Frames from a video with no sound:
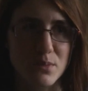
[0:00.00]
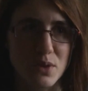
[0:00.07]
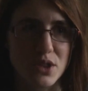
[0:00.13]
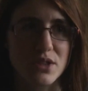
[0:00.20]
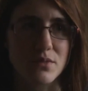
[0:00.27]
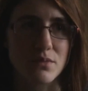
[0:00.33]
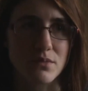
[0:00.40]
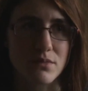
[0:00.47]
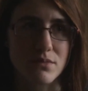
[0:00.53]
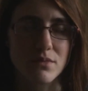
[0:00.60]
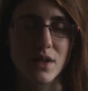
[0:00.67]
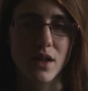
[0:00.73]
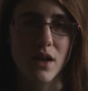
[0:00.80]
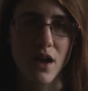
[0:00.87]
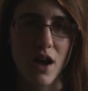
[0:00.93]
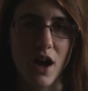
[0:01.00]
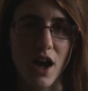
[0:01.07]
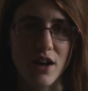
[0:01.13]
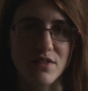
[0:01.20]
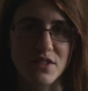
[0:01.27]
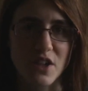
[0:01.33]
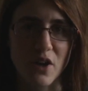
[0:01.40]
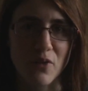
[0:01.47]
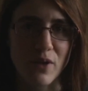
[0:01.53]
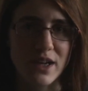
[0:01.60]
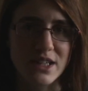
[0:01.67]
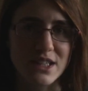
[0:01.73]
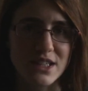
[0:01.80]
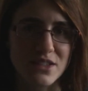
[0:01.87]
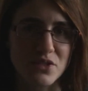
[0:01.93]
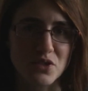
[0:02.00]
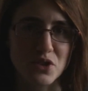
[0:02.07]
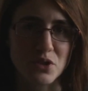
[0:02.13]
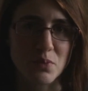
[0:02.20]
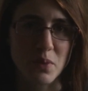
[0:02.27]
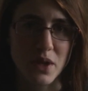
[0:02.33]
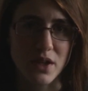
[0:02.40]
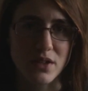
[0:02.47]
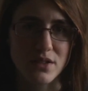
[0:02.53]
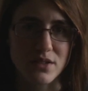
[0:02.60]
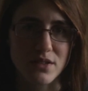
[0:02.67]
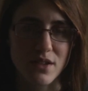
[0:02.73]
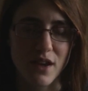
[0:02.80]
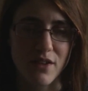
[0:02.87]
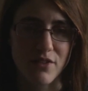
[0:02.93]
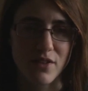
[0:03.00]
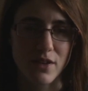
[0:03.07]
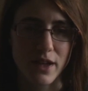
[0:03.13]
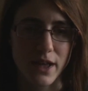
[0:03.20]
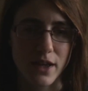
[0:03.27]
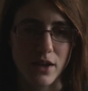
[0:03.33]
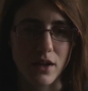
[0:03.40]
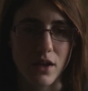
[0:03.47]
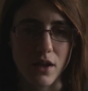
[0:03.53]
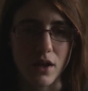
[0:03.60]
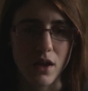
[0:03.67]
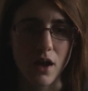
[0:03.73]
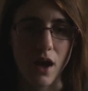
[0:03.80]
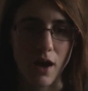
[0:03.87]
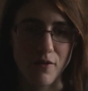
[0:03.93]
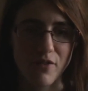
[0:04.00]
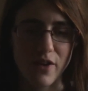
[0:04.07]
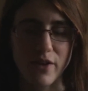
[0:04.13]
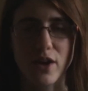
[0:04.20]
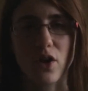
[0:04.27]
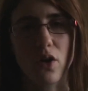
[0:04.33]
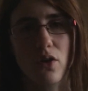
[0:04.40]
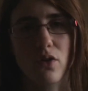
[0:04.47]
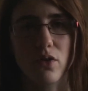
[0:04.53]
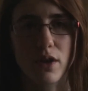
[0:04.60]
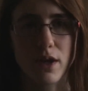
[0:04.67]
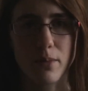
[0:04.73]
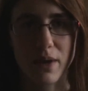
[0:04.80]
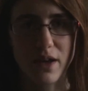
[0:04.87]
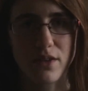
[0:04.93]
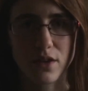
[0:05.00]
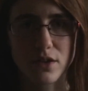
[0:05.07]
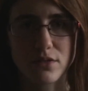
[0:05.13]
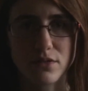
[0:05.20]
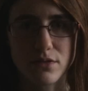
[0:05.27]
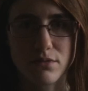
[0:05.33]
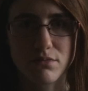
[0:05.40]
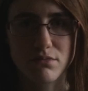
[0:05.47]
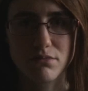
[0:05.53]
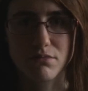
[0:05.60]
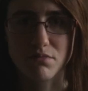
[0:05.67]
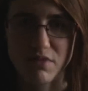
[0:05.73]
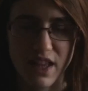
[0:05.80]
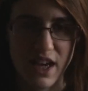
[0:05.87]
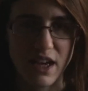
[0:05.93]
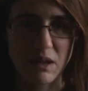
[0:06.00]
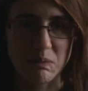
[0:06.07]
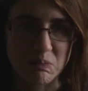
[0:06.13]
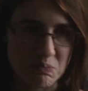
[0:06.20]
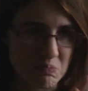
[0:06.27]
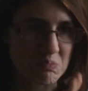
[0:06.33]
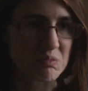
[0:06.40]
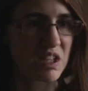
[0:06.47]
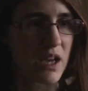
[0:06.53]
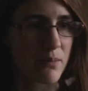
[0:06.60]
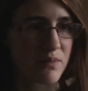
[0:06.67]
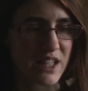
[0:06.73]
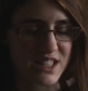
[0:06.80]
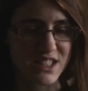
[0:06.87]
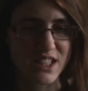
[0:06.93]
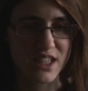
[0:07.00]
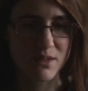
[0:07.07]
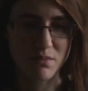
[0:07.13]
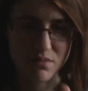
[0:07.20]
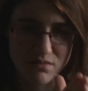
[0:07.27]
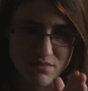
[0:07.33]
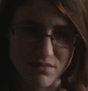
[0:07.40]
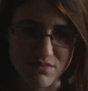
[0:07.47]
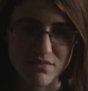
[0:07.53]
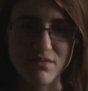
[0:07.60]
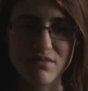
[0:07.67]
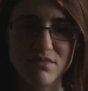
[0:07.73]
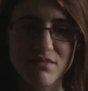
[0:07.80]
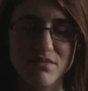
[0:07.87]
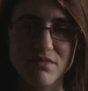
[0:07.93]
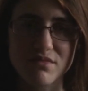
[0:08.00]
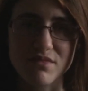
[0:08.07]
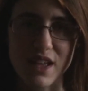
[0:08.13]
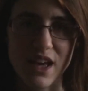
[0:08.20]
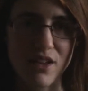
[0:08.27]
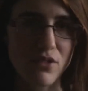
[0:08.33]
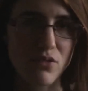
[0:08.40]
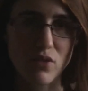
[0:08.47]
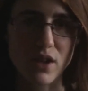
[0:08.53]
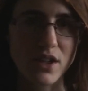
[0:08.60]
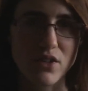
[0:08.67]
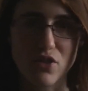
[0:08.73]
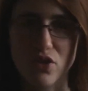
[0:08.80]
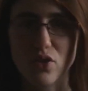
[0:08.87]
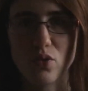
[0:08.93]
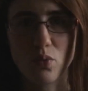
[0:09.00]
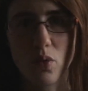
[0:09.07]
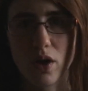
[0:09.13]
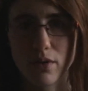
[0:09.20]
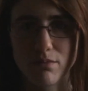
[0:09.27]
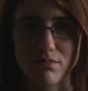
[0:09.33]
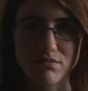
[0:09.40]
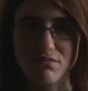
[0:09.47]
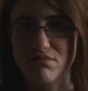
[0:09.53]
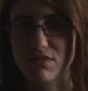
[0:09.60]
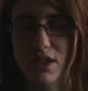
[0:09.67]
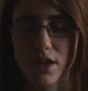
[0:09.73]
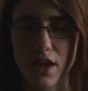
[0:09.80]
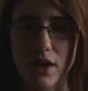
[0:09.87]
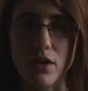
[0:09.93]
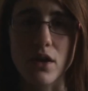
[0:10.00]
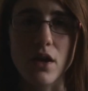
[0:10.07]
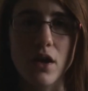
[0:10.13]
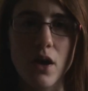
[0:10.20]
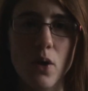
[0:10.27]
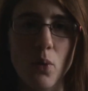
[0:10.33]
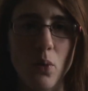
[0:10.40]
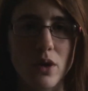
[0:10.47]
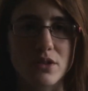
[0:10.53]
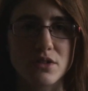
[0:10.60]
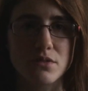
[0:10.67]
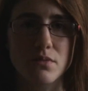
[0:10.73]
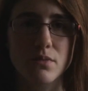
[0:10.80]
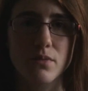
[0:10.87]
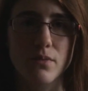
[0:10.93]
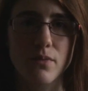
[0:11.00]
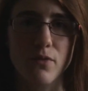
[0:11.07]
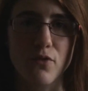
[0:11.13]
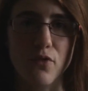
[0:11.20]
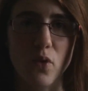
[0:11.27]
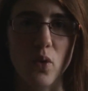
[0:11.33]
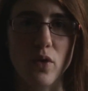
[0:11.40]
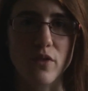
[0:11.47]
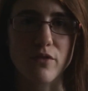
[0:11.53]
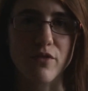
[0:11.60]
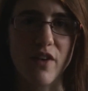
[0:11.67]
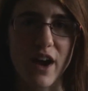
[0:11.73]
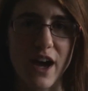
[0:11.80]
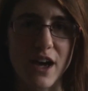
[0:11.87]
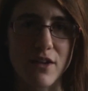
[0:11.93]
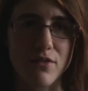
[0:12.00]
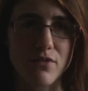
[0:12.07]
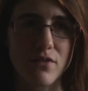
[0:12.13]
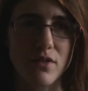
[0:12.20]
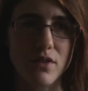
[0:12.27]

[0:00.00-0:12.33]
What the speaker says: put some half-star ratings, just because I feel like I'm very concrete about those. They're, yep, that's it. They're 3, 2, 1, you know? Whereas 4 and 5